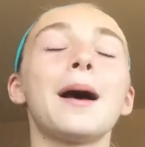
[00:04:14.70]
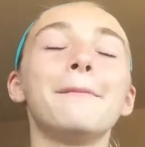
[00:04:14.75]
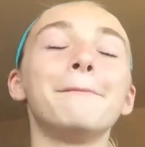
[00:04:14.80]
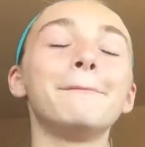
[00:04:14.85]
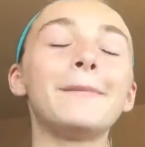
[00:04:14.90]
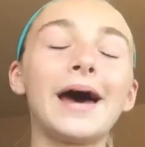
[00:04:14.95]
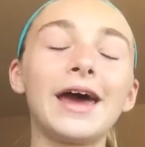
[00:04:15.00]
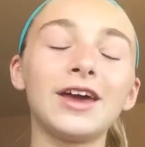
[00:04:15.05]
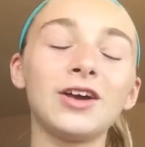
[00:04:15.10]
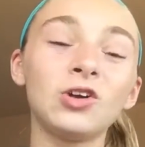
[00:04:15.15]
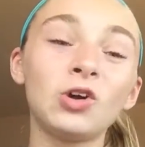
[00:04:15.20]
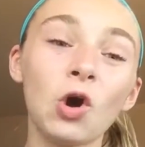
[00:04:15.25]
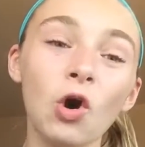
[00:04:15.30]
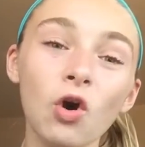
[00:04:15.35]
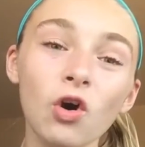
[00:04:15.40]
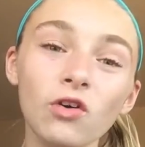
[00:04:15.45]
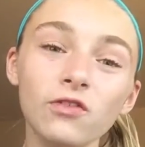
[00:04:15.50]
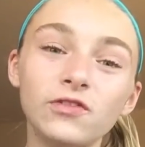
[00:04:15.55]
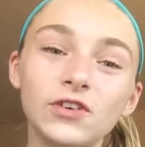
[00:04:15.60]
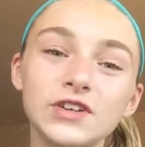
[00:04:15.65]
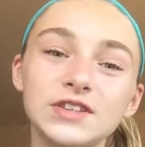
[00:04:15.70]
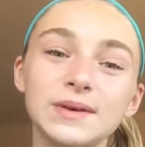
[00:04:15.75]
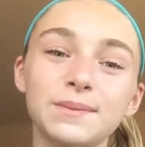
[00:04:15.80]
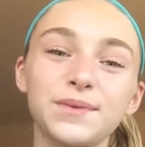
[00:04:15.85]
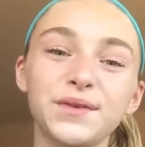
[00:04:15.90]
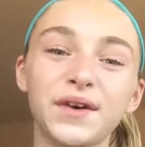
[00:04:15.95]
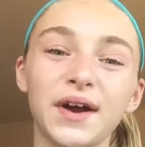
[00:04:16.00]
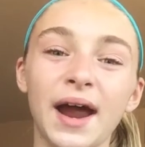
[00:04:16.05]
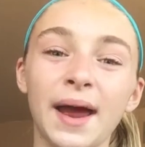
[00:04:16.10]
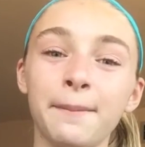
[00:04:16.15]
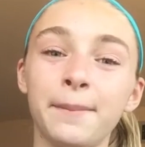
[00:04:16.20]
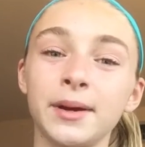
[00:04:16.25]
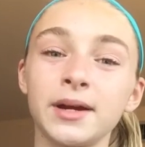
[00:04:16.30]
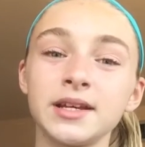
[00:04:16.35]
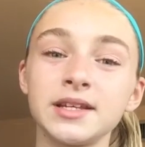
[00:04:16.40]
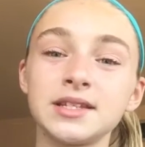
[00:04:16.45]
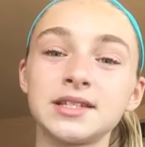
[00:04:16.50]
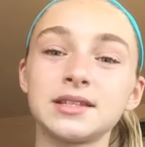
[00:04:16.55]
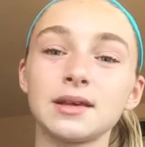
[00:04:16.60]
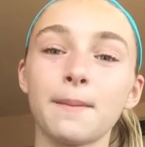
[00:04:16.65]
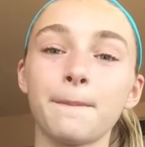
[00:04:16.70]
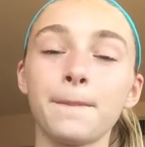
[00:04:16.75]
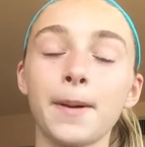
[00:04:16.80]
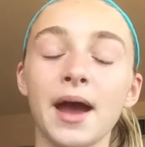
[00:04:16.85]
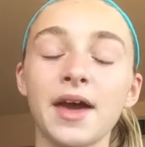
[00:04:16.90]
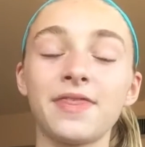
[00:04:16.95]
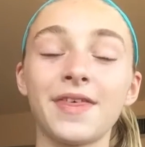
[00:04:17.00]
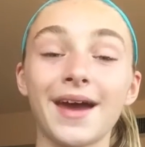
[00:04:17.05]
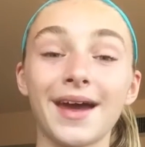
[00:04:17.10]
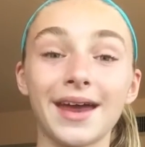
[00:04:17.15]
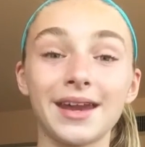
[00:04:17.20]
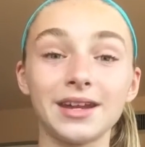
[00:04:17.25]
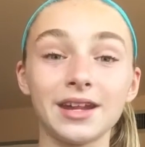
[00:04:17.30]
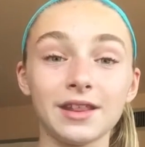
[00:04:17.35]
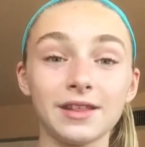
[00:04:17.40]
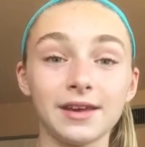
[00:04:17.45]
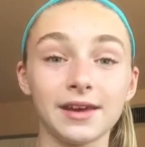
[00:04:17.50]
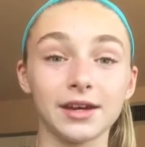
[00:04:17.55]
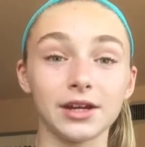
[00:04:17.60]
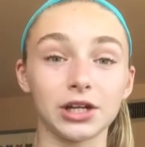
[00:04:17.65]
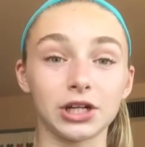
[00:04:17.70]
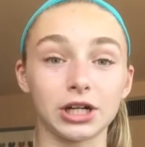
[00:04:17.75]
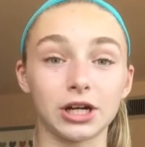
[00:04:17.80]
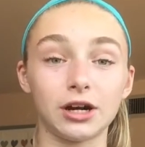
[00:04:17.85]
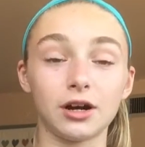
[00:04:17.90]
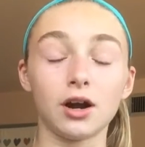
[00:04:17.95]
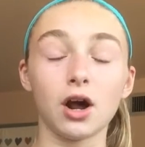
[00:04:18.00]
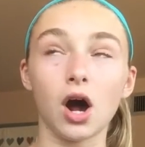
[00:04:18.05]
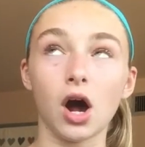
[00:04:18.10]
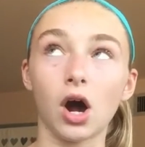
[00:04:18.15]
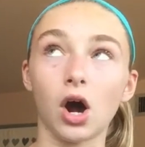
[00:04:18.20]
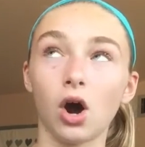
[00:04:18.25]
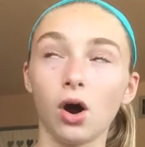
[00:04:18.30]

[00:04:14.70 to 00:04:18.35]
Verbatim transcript: my goal for subscribers by the end of the year,